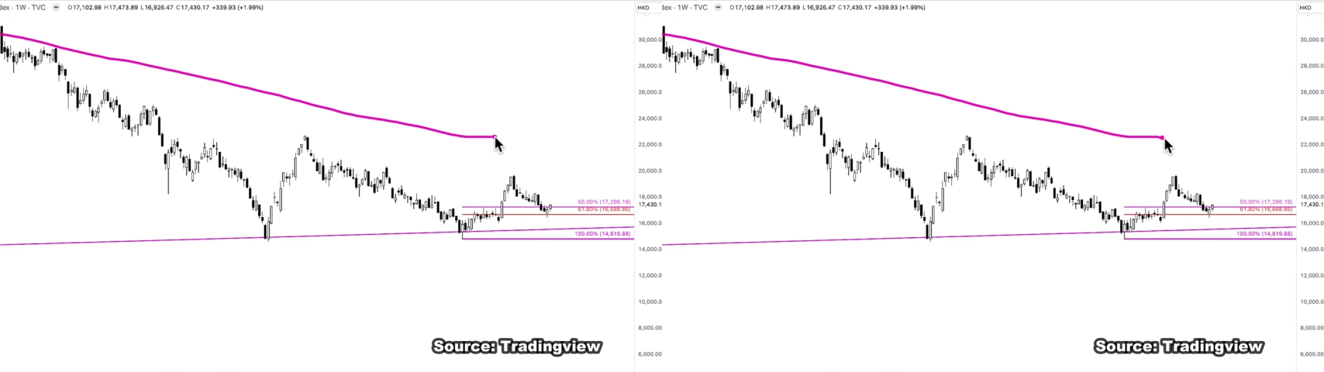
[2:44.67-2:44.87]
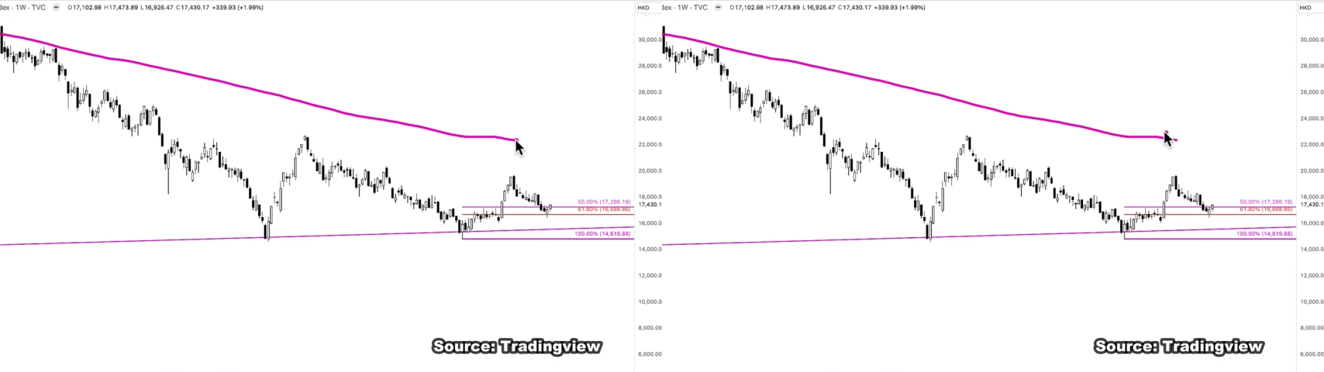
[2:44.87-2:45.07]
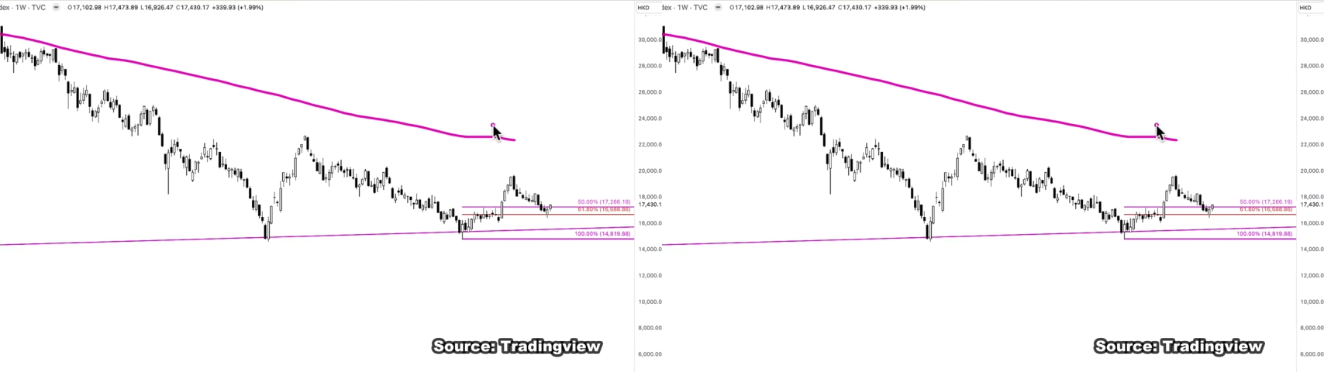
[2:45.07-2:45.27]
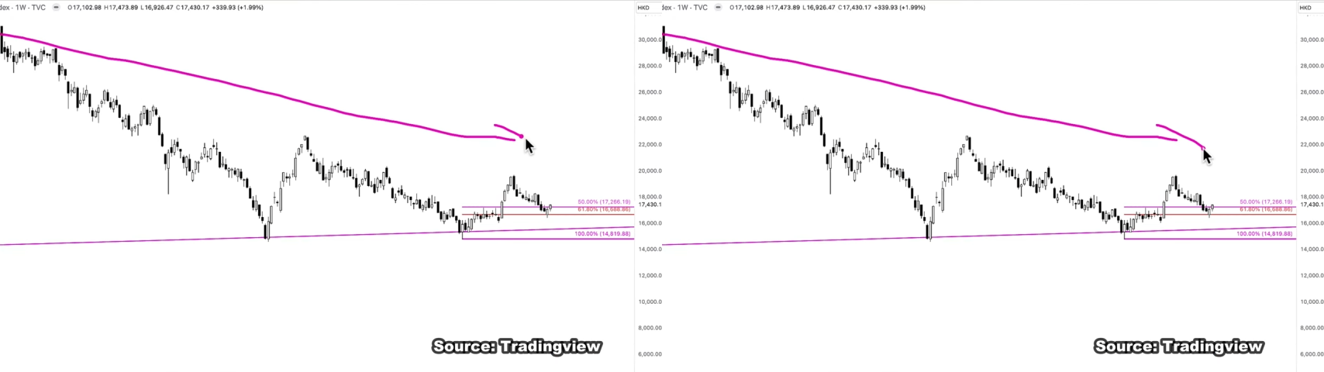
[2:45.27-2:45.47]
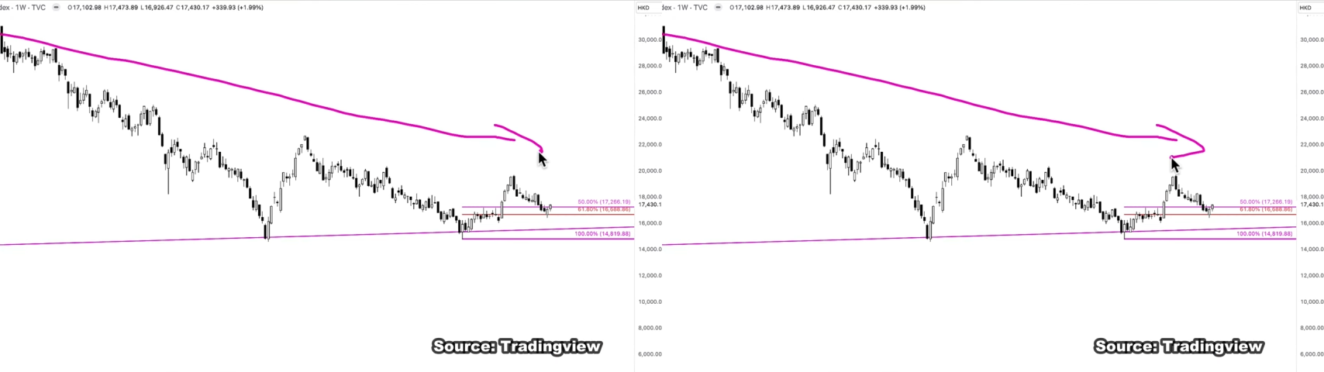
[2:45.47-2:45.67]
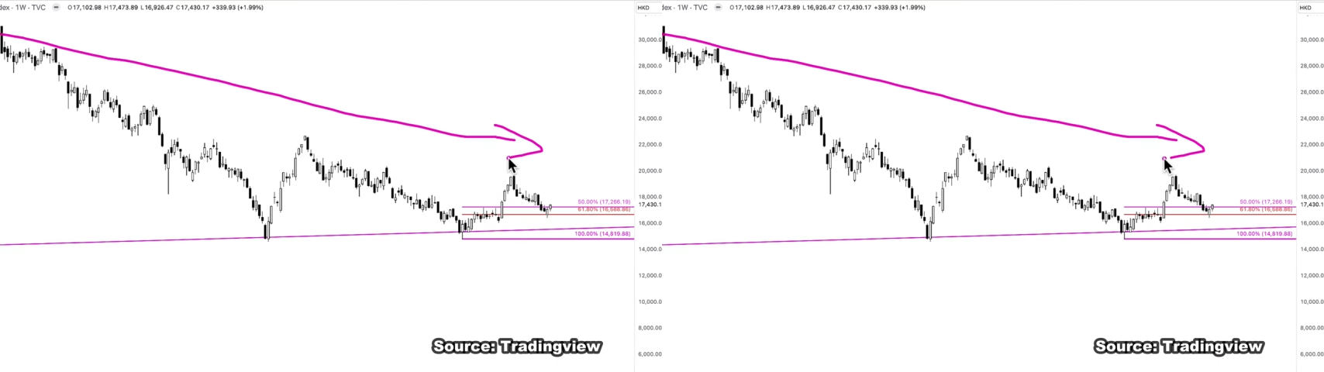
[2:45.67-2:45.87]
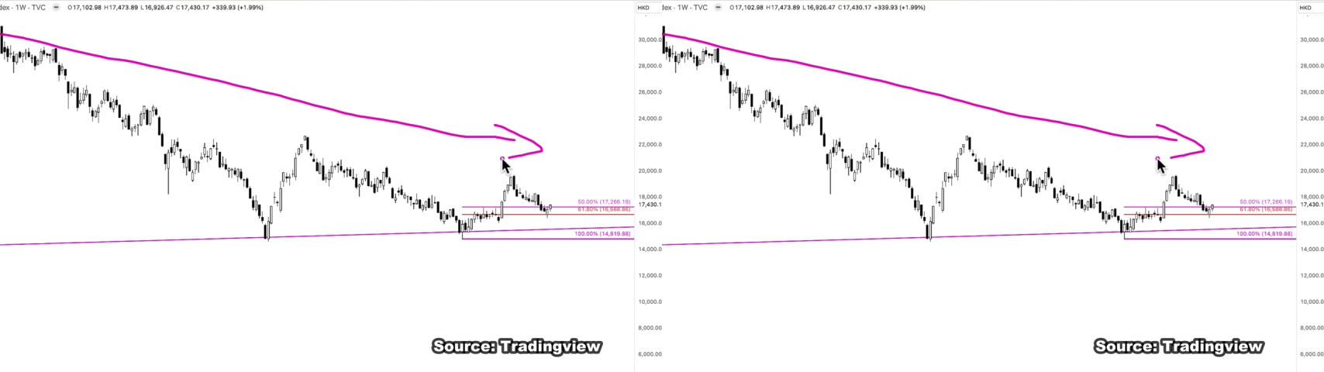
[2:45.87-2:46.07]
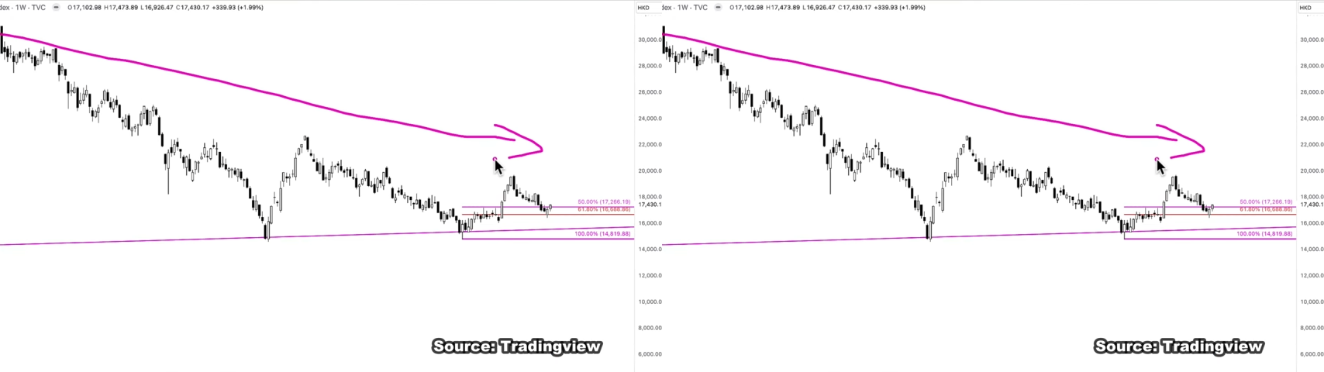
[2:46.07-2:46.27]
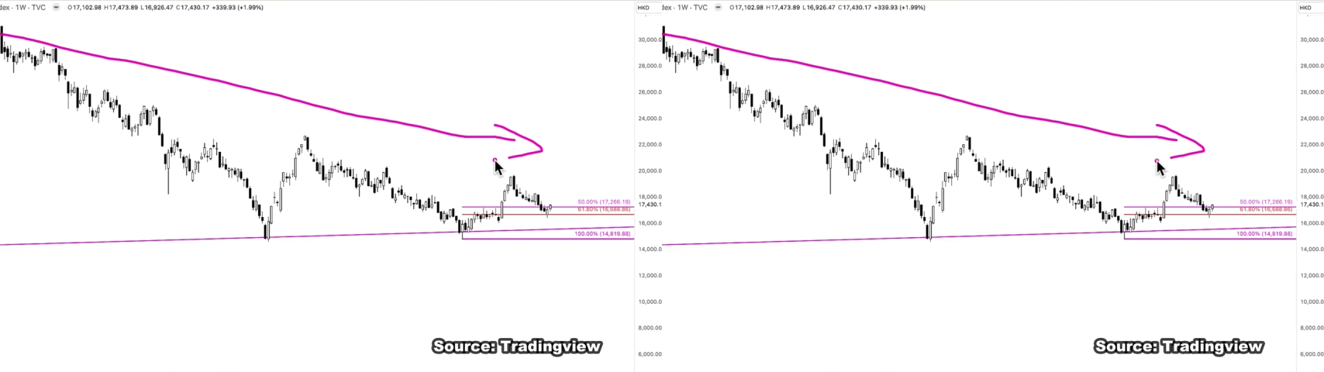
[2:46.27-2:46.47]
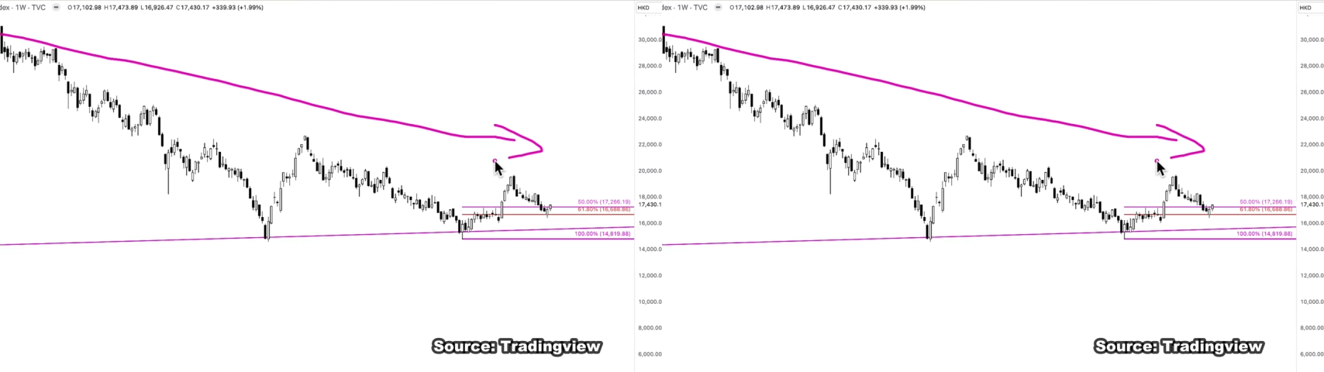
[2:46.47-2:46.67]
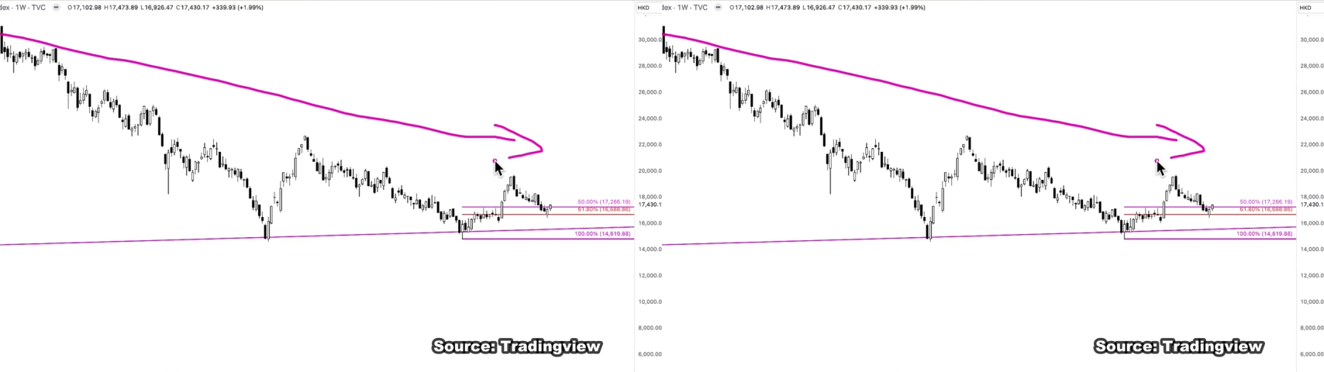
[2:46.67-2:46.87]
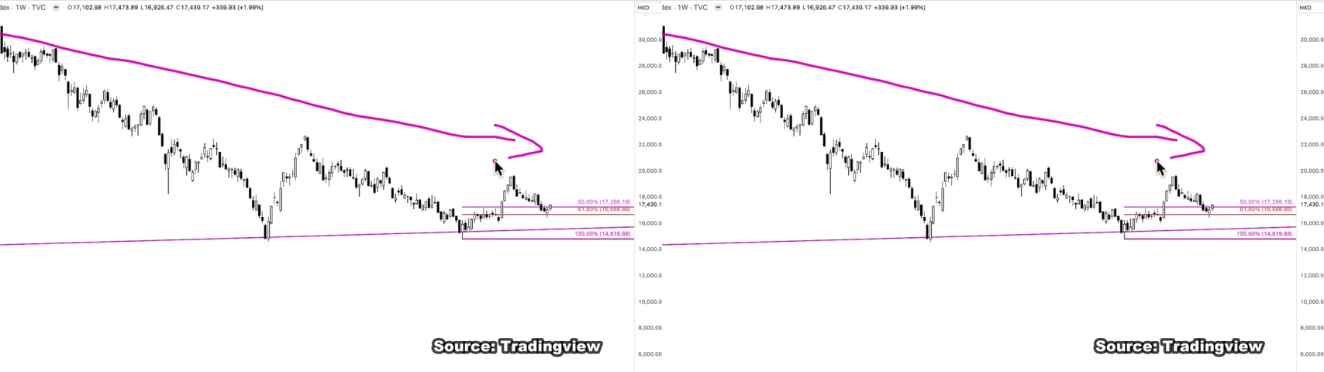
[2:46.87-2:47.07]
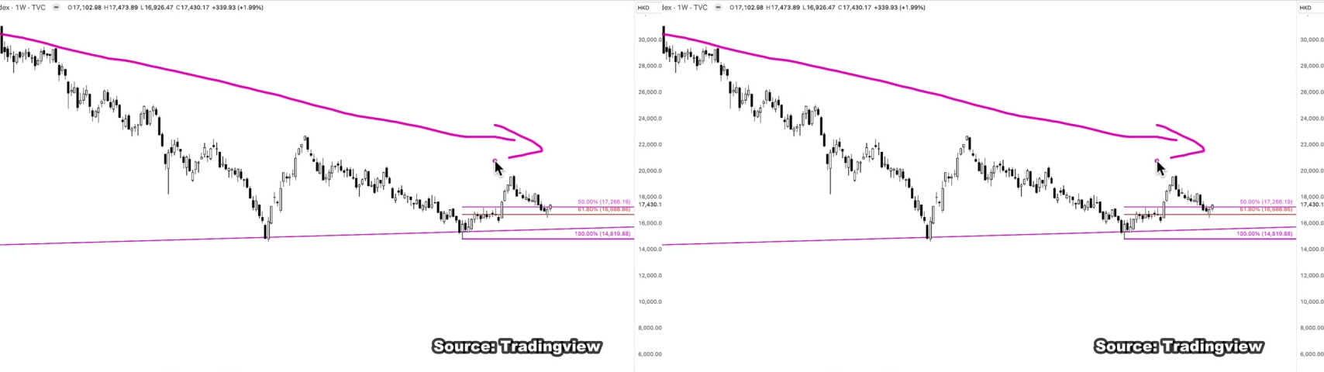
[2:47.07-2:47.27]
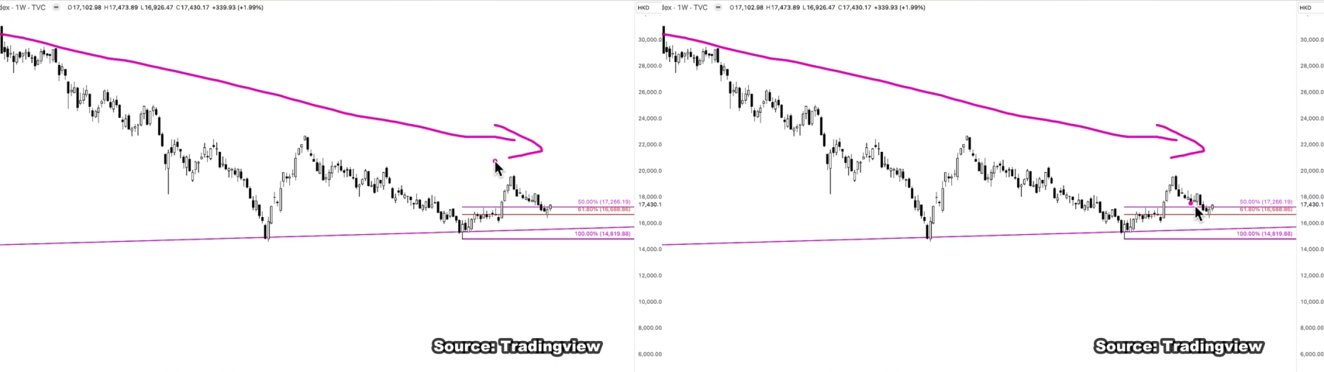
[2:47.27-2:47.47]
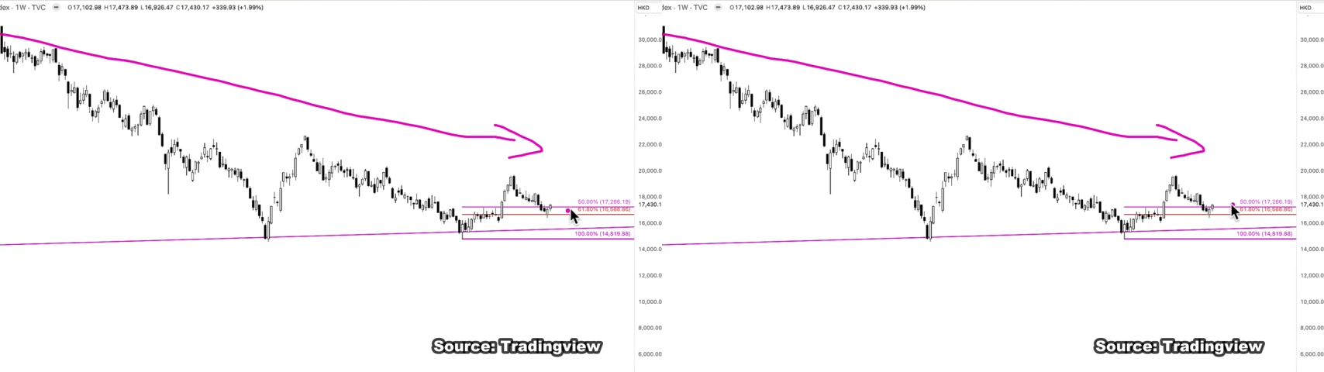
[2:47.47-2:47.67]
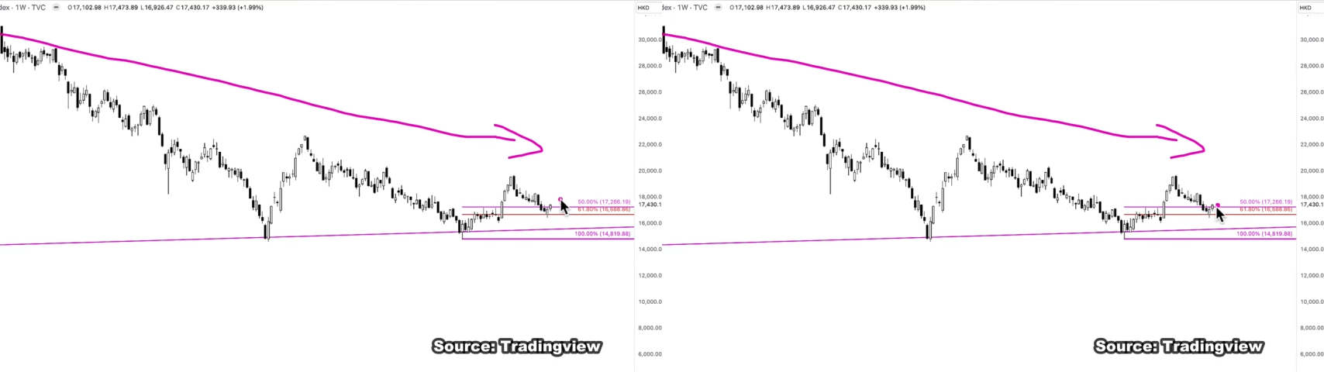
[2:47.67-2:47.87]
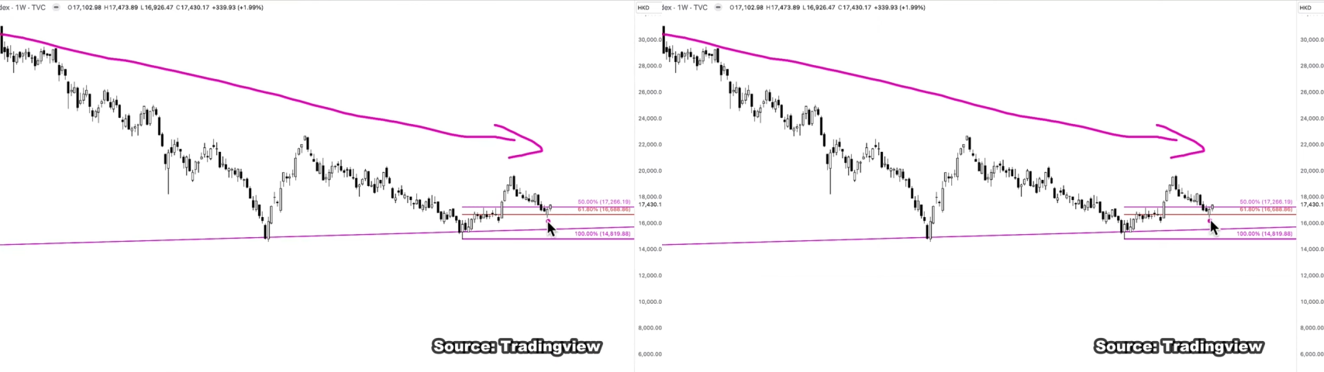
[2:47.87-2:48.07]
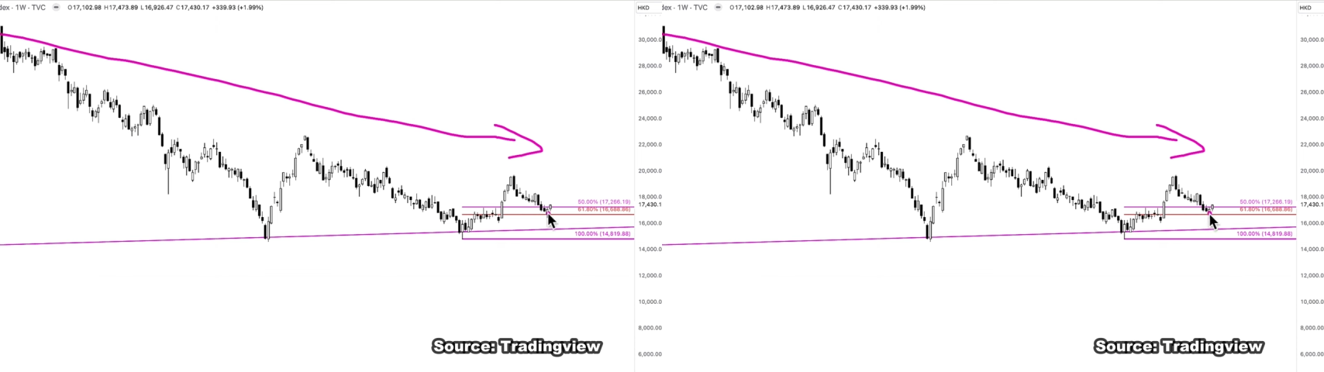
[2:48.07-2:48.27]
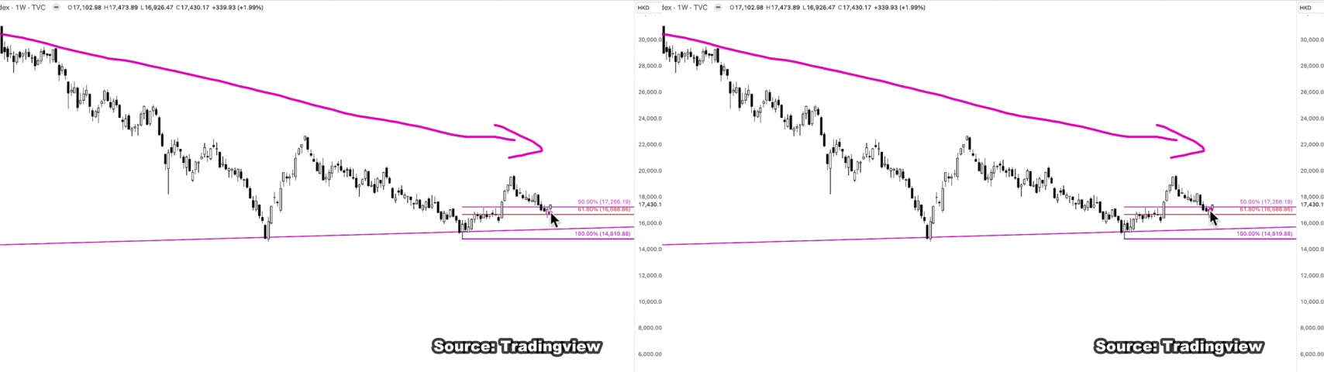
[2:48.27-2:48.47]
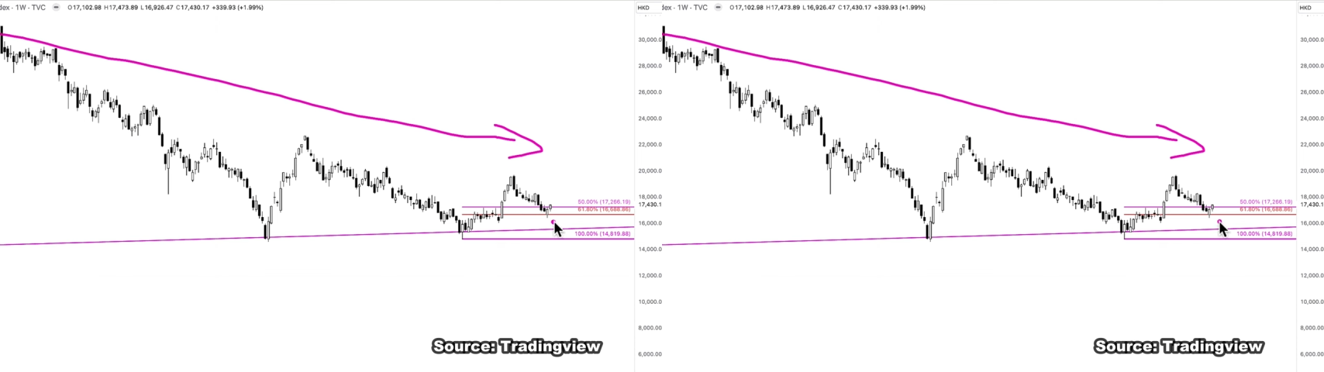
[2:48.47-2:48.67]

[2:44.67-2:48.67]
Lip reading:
(no speaker visible)